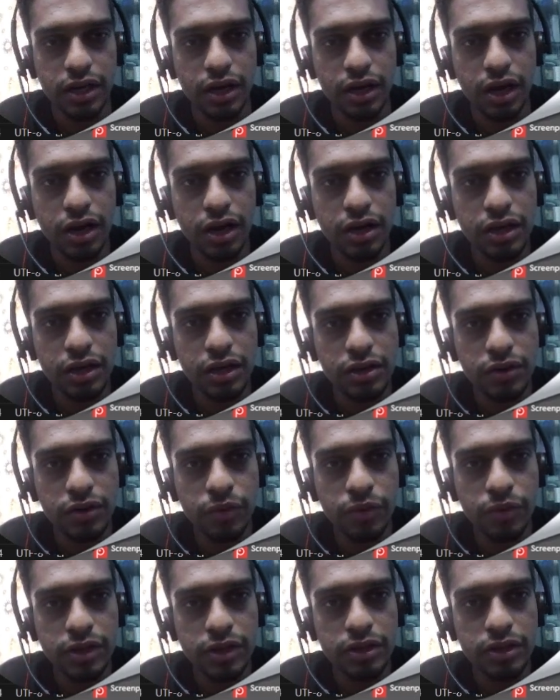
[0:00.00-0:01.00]
Again
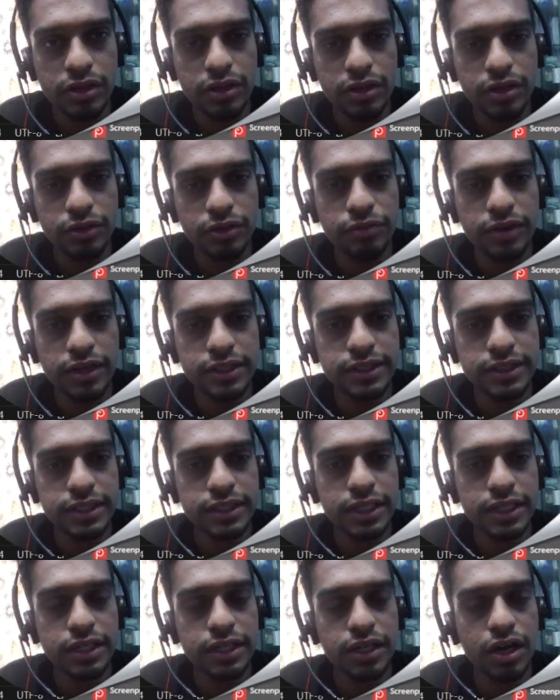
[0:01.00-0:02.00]
over here, if I say
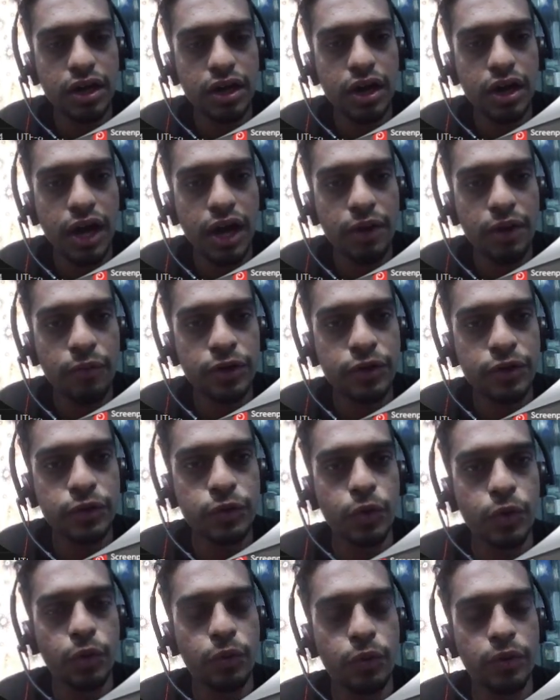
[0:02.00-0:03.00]
that I want to
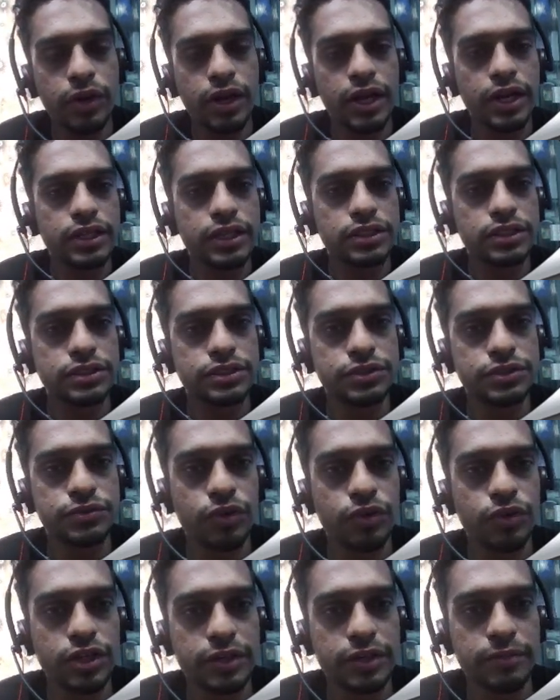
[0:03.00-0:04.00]
override this
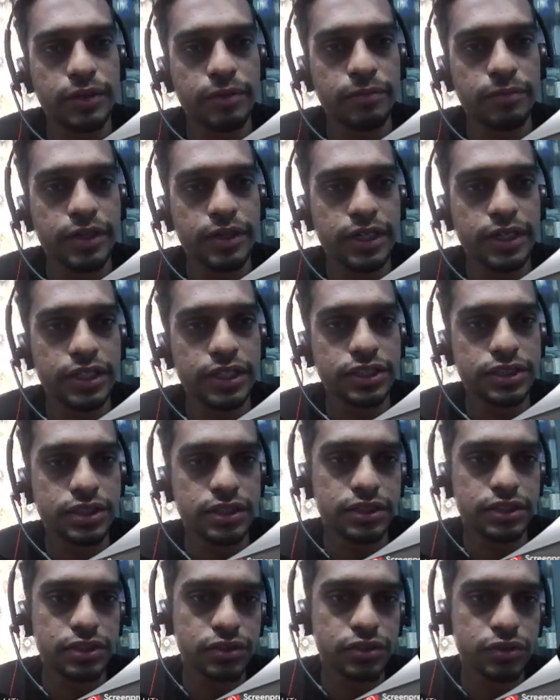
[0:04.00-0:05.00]
default implementation,
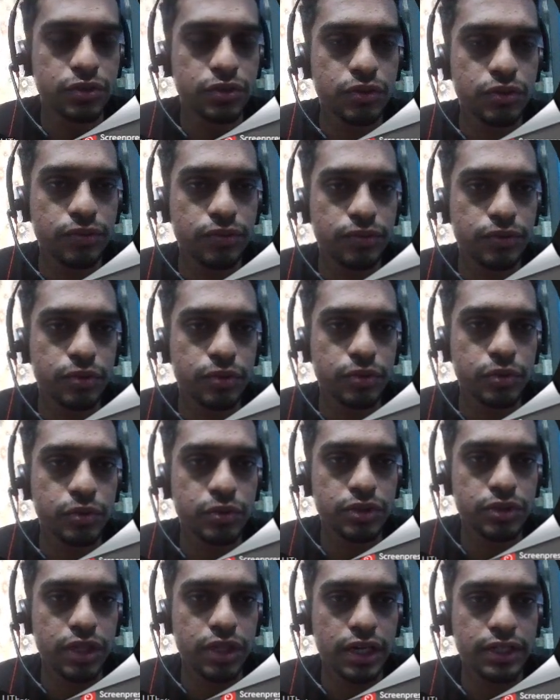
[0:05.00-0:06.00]
so to do
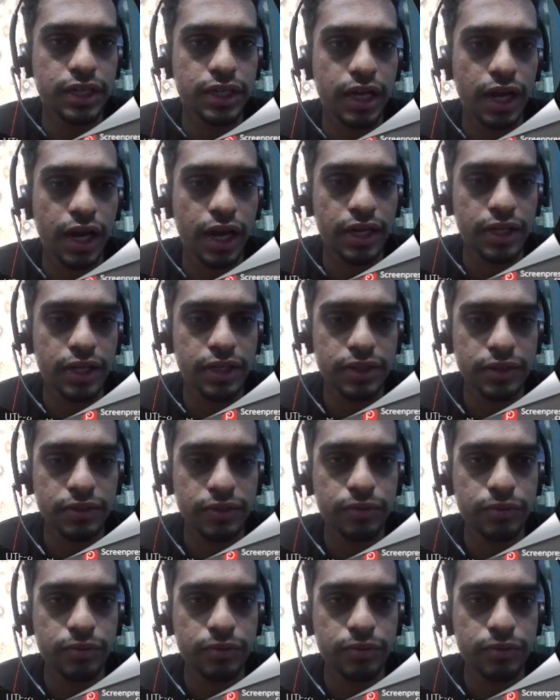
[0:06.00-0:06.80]
that I